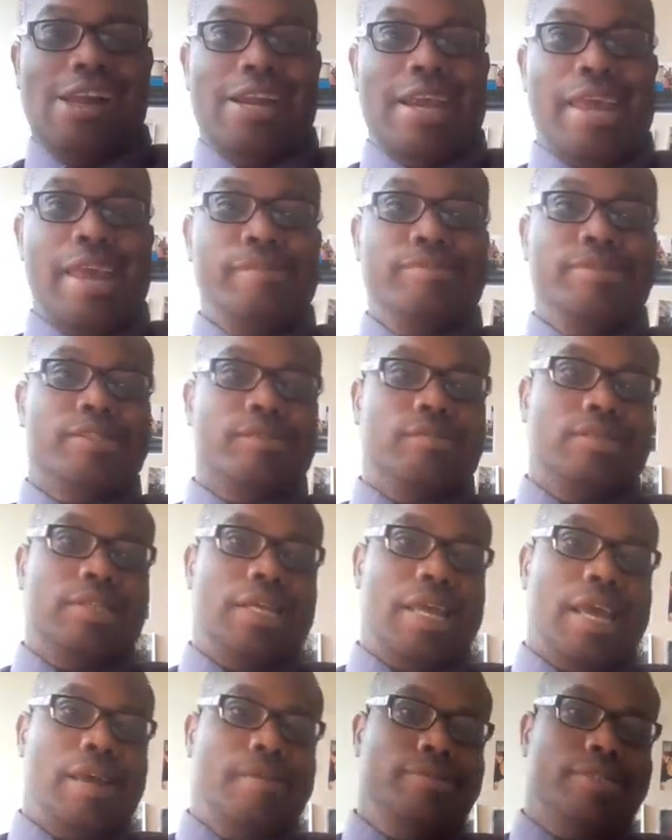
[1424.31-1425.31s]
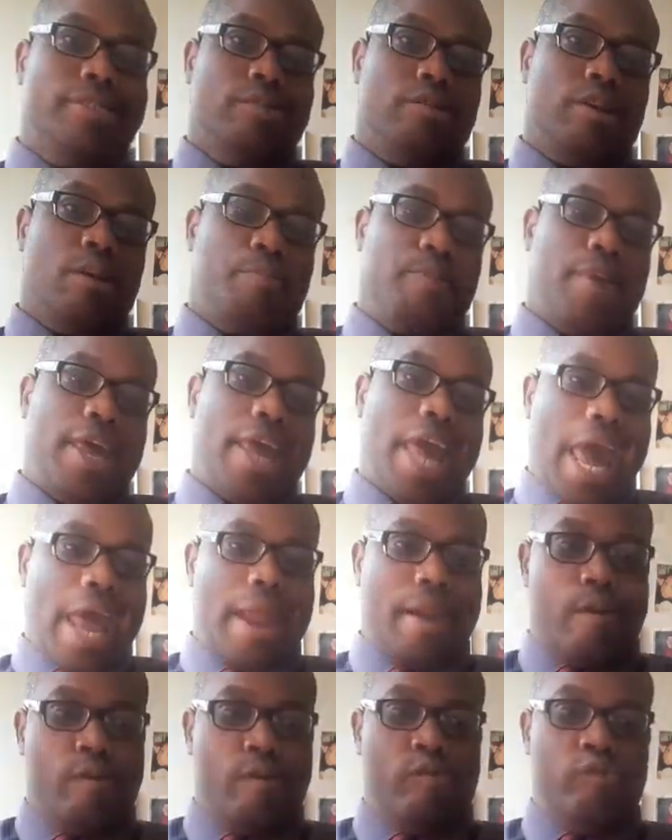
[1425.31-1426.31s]
he was on he was on a
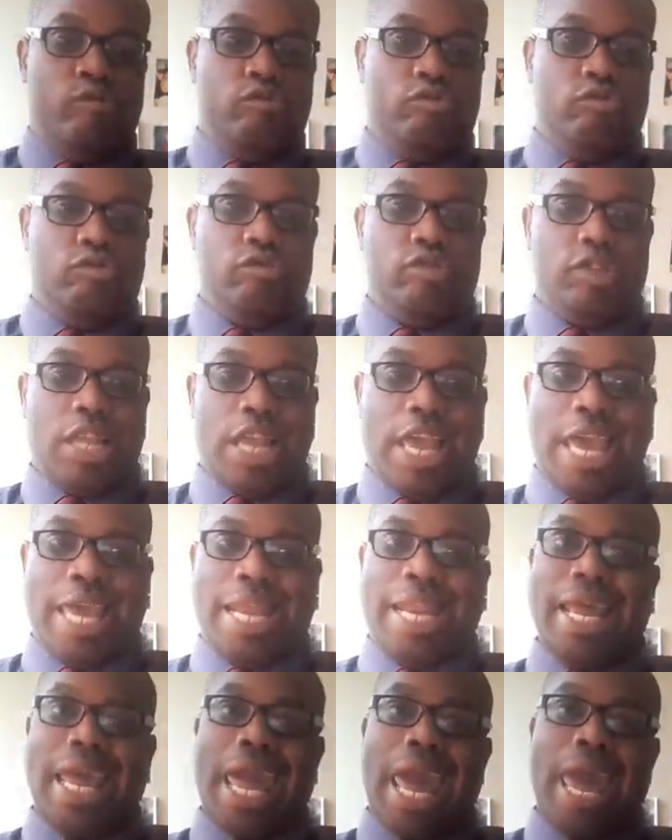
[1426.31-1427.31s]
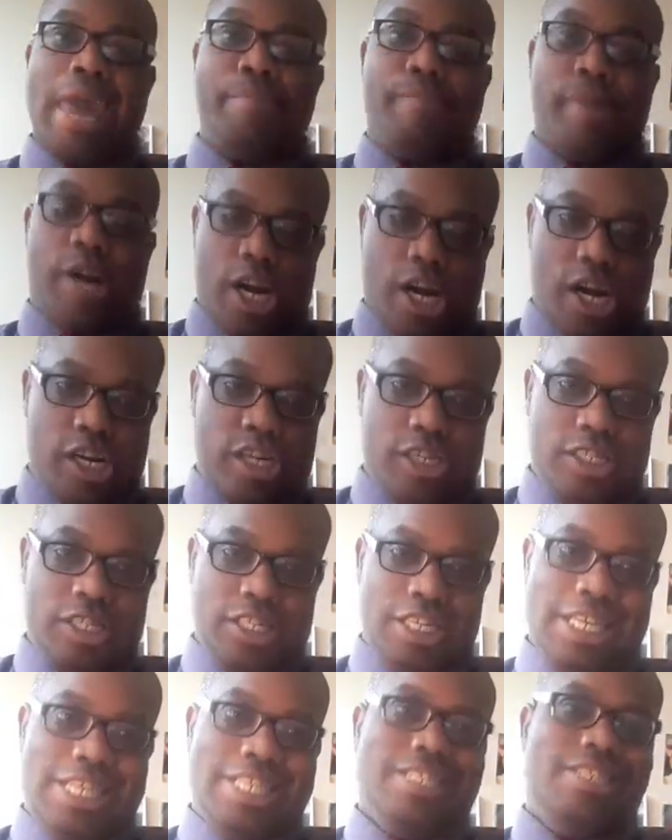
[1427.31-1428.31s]
piano in a gay bar
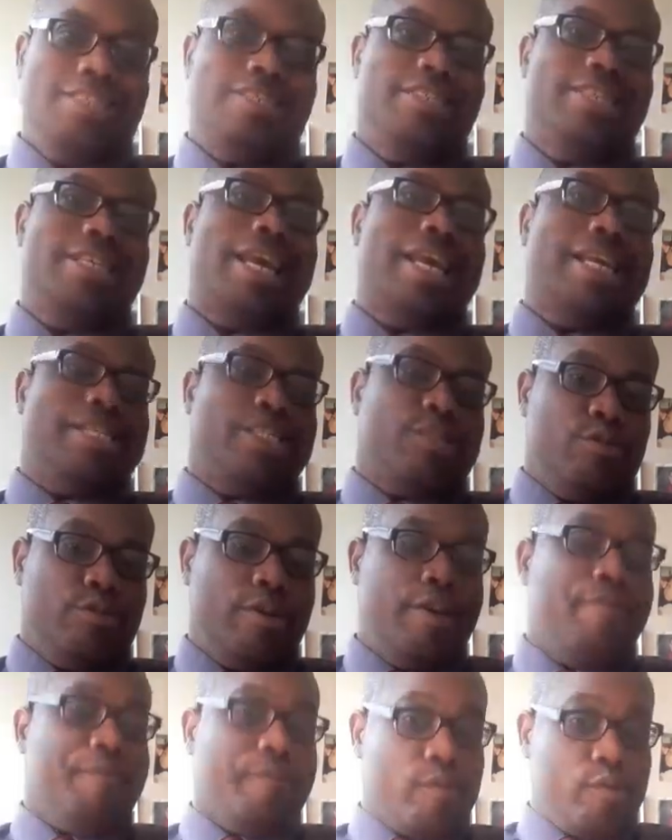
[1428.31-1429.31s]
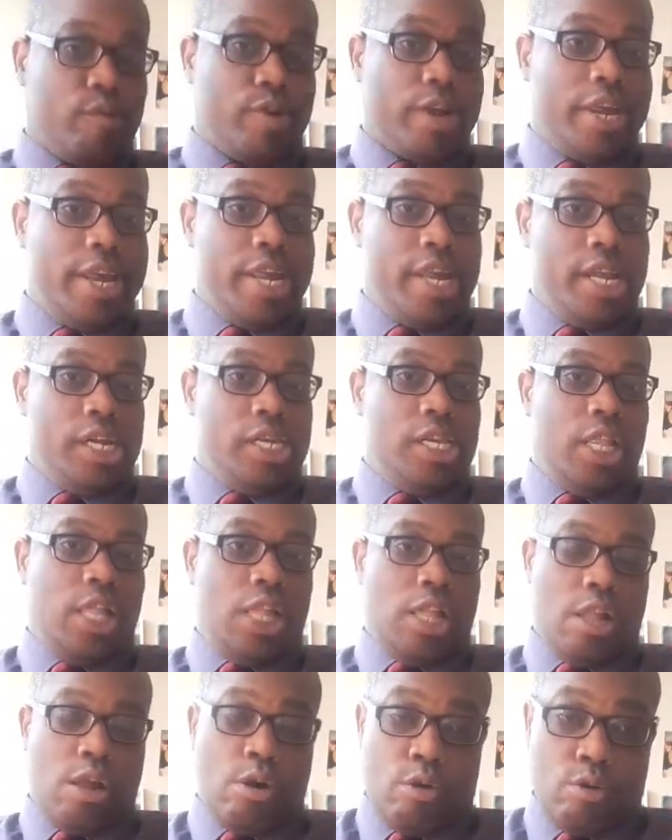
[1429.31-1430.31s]
singing Tutti Frutti
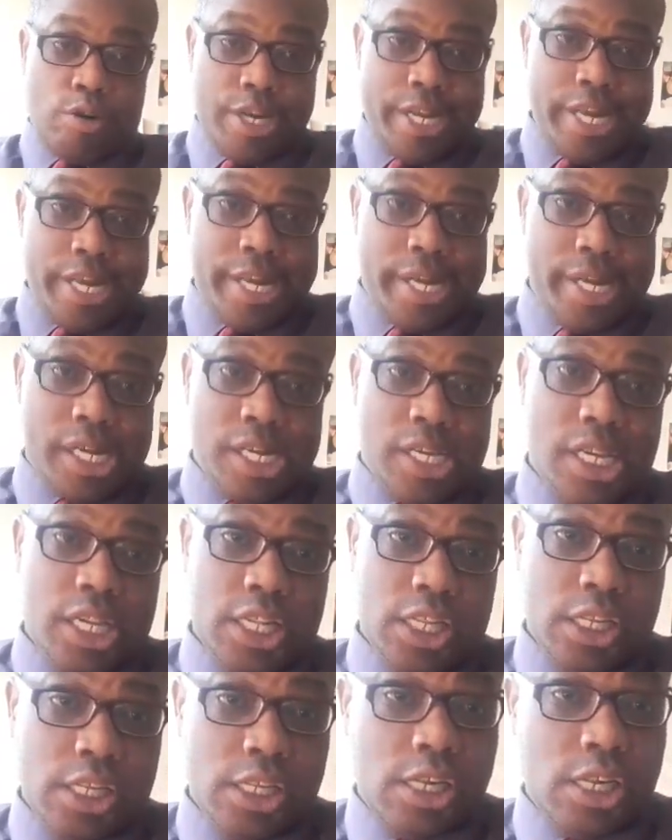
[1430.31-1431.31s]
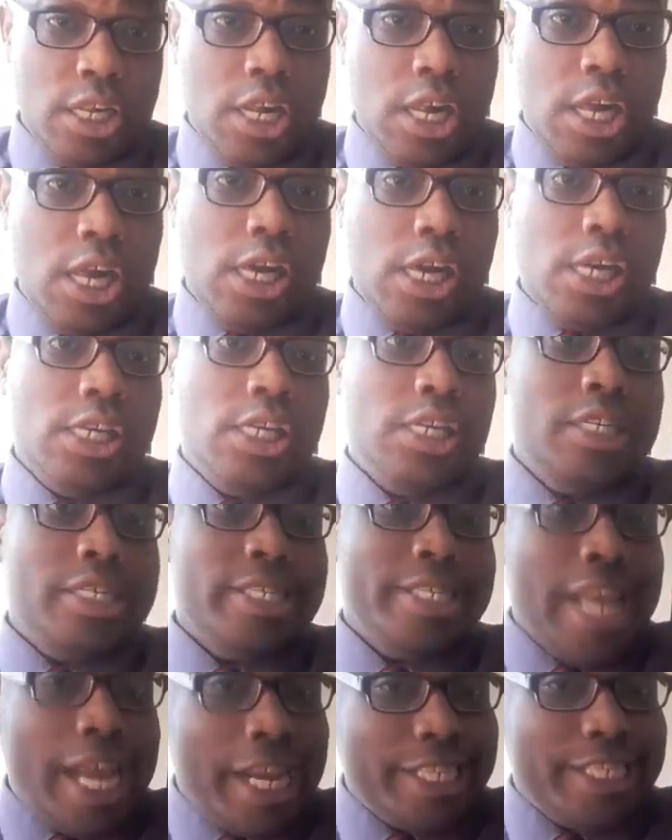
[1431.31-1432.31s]
on your
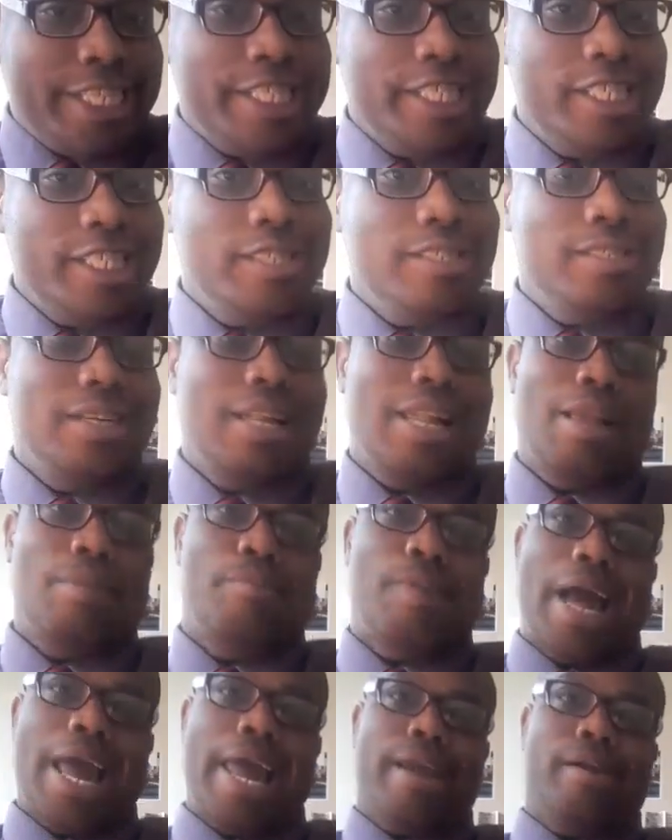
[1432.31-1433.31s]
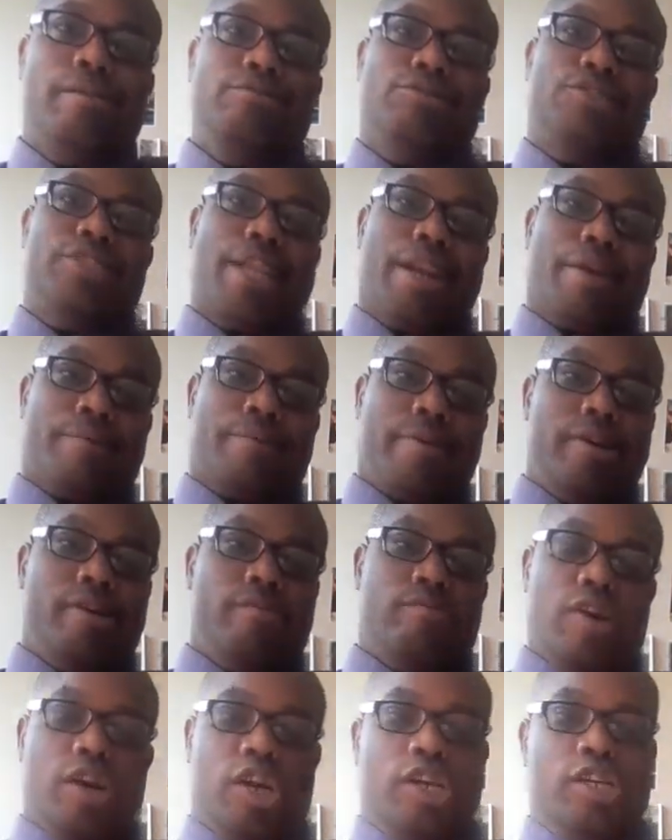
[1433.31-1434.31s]
pesh. I ain't gonna say the real
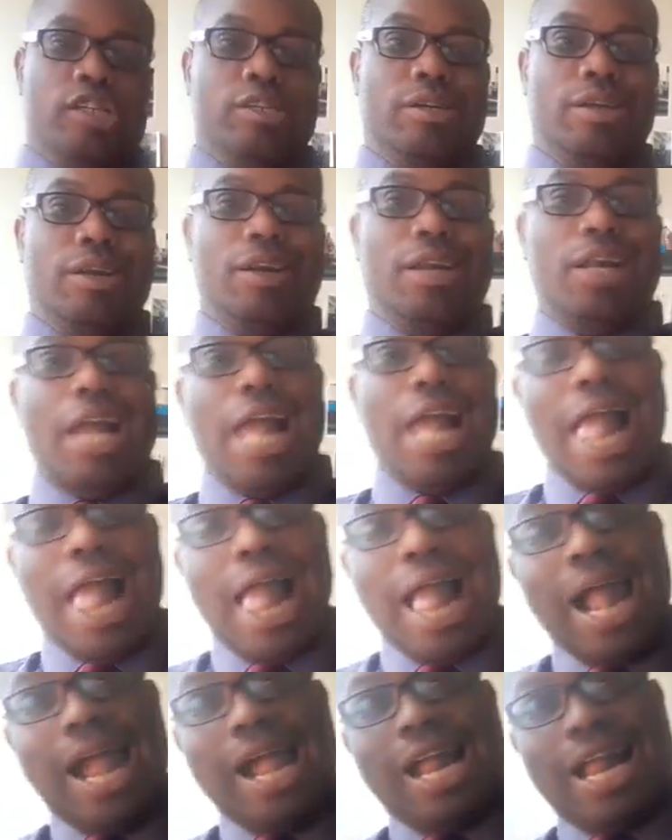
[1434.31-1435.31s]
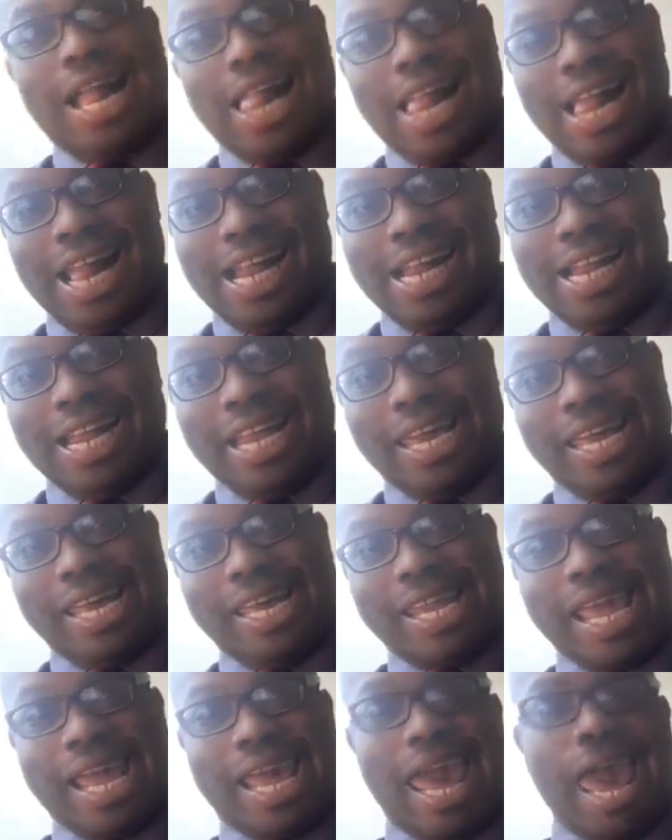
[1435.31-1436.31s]
word. And
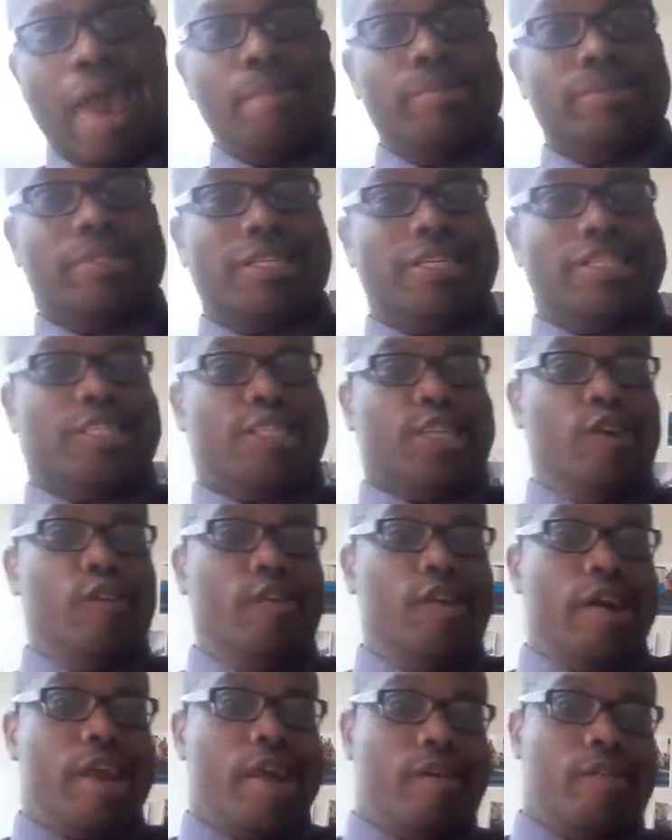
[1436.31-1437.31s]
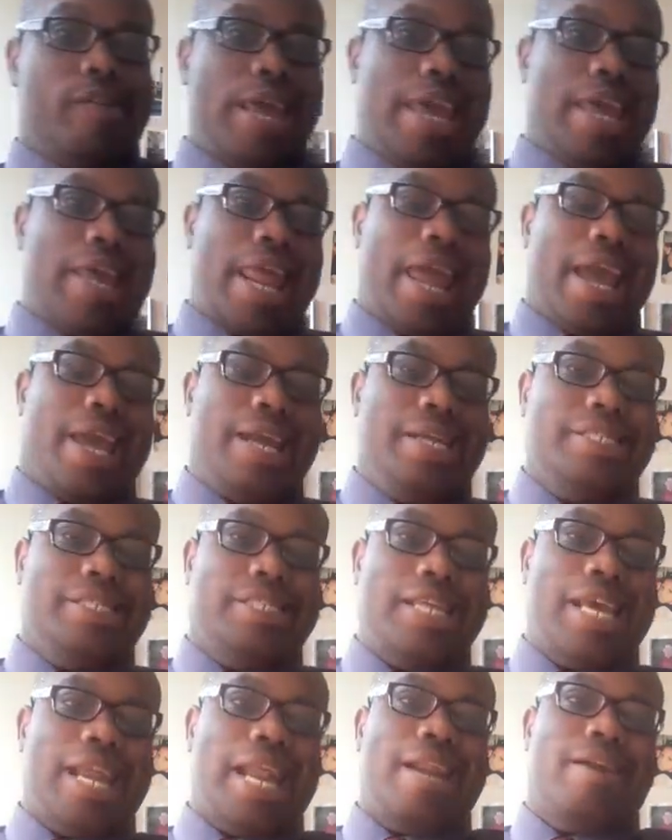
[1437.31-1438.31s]
they came to the studio. They, they couldn't
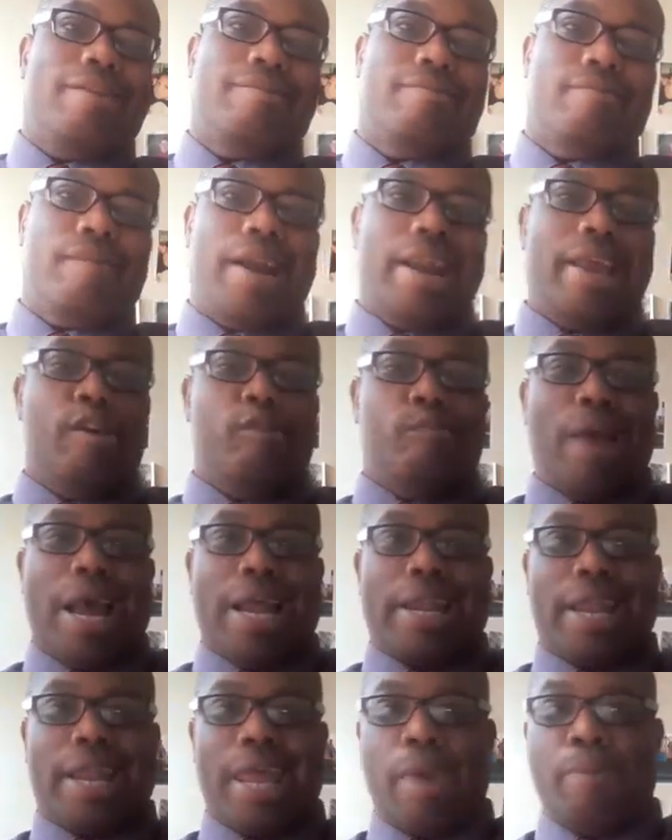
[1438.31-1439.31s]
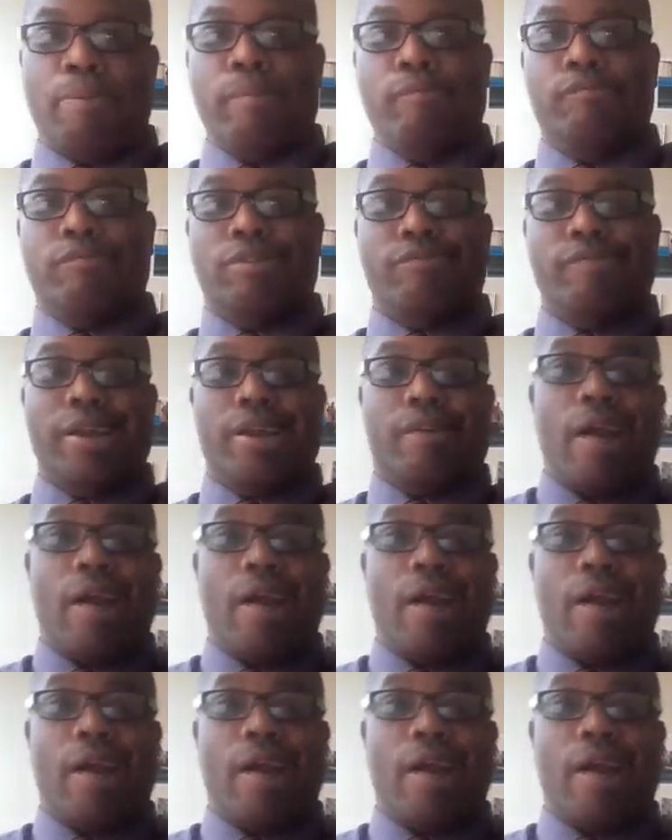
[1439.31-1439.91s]
say that on radio back then. People would have went